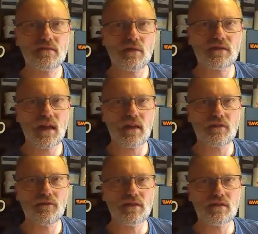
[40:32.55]
I wanted to get
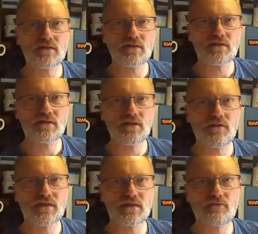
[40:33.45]
into do
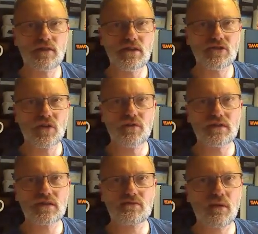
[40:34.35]
physics. I really enjoyed
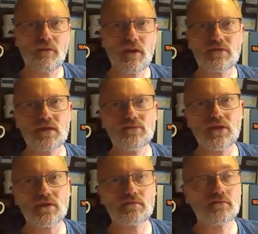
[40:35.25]
physics. It was my favorite
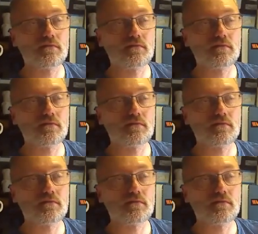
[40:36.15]
subject.